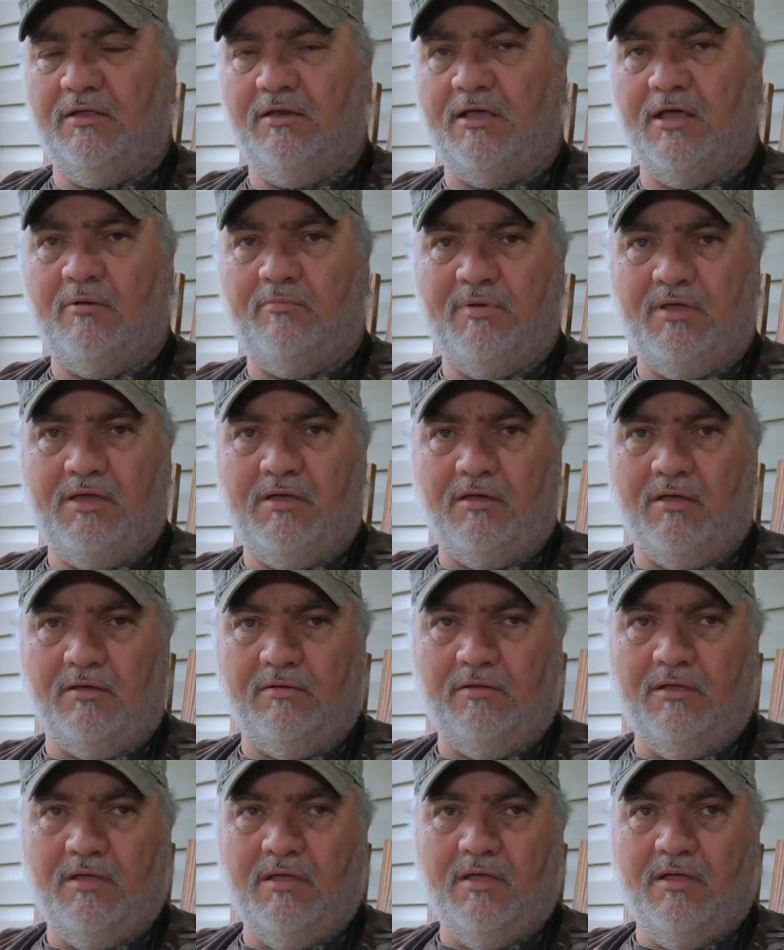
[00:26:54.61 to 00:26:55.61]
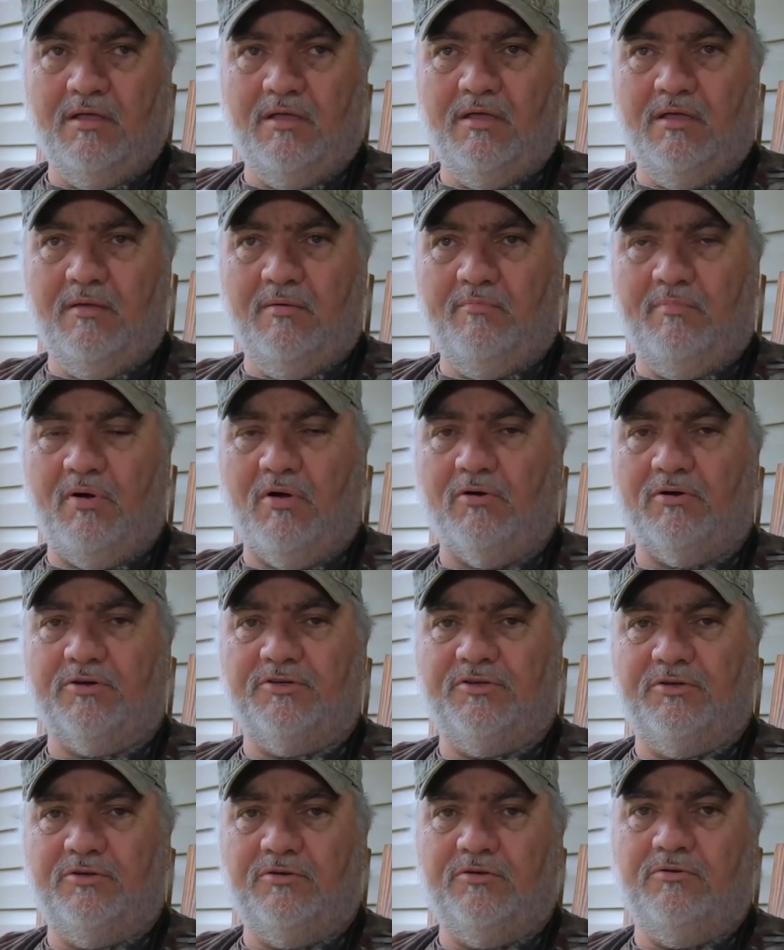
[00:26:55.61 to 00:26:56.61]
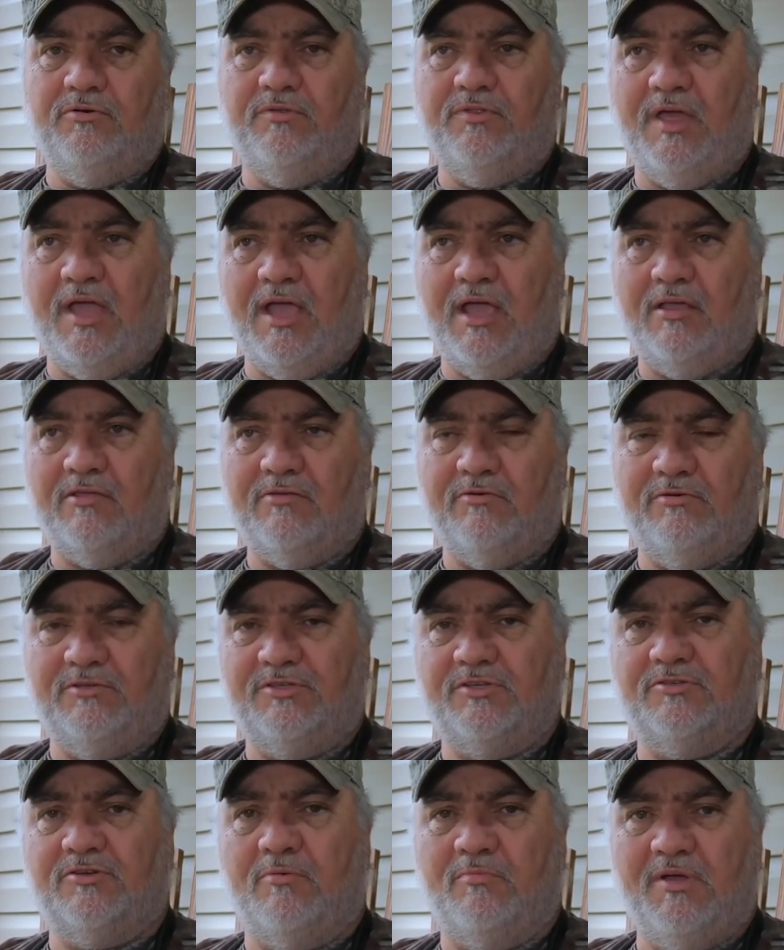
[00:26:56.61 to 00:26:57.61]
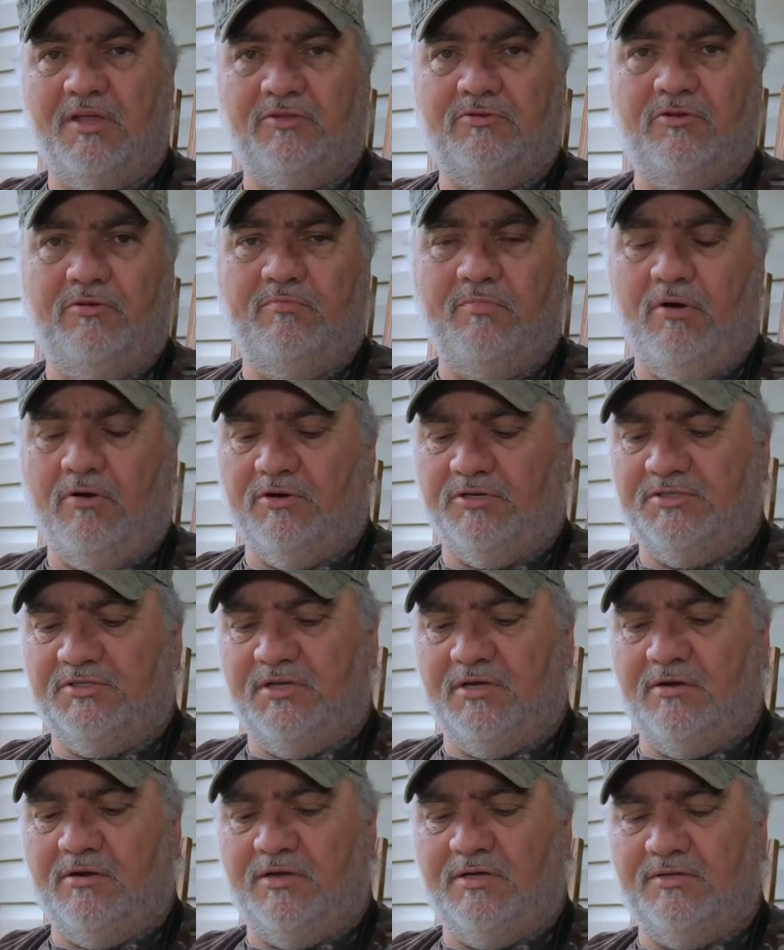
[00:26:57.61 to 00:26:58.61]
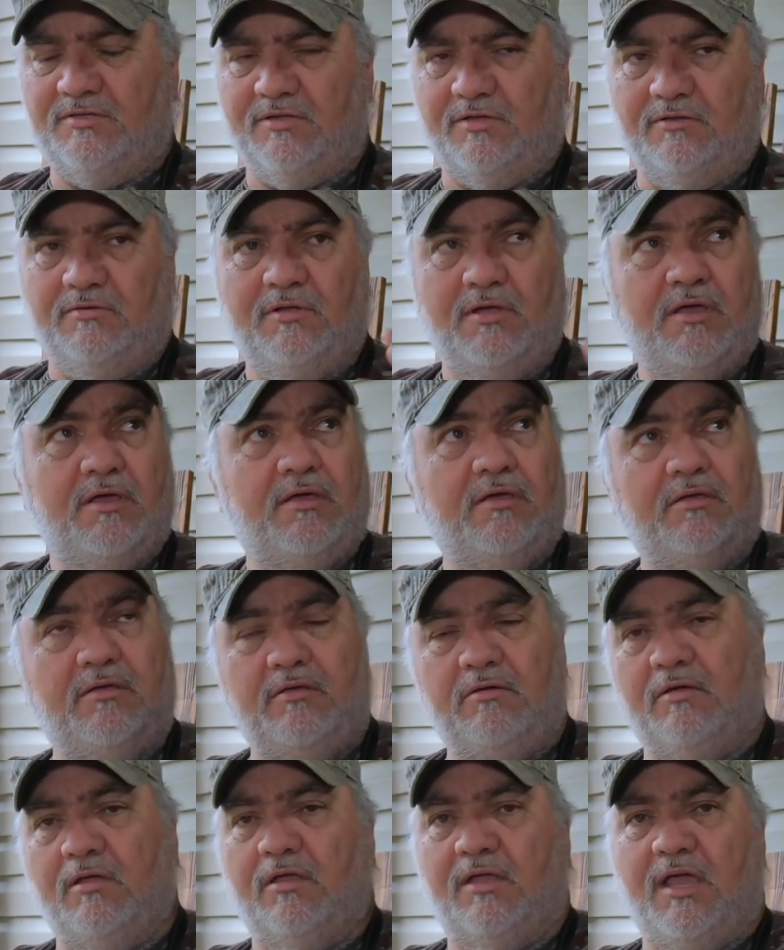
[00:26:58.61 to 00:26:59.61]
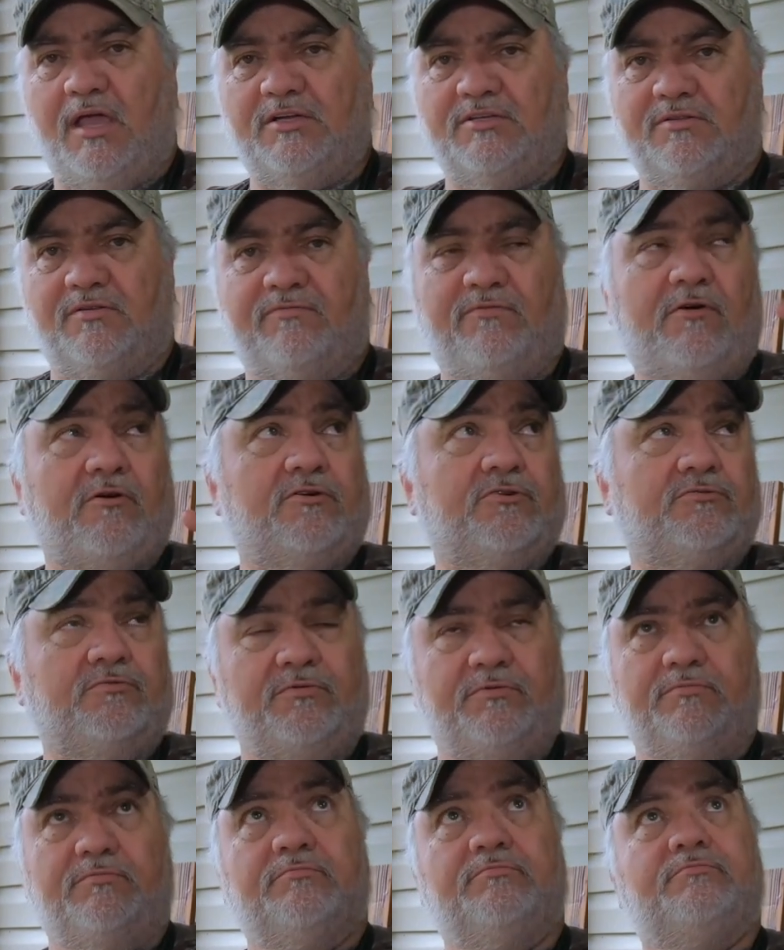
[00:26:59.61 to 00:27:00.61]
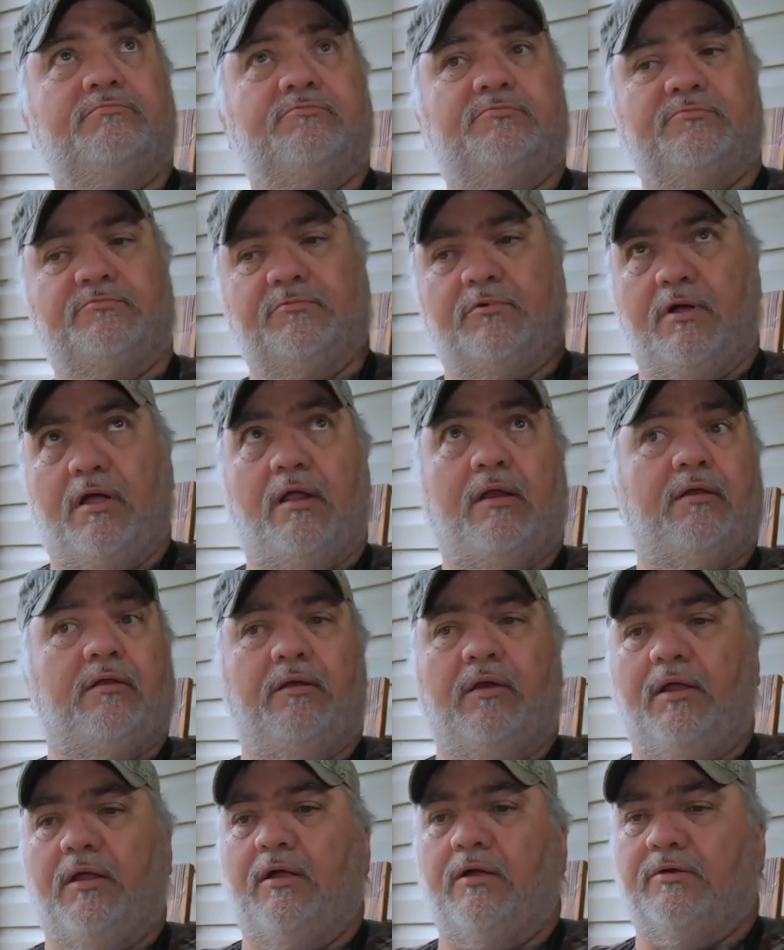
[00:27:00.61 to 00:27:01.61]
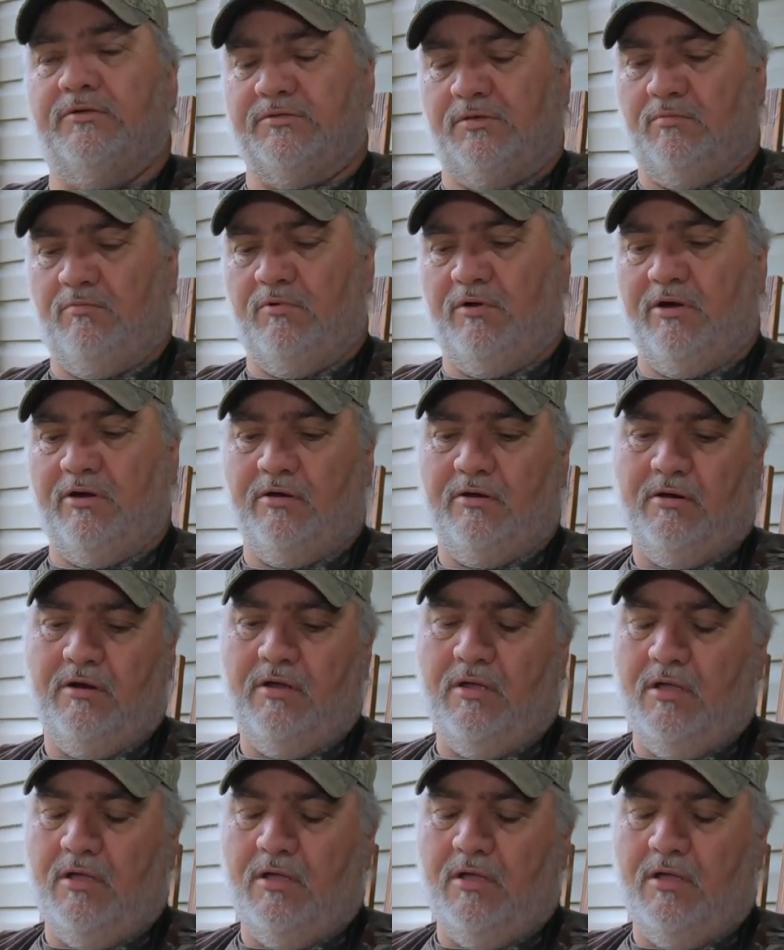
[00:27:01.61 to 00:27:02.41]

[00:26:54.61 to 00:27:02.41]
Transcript: and that'll be uh, part two of that. So it's just going to be a two-part series, and you can catch the first one right in here somewhere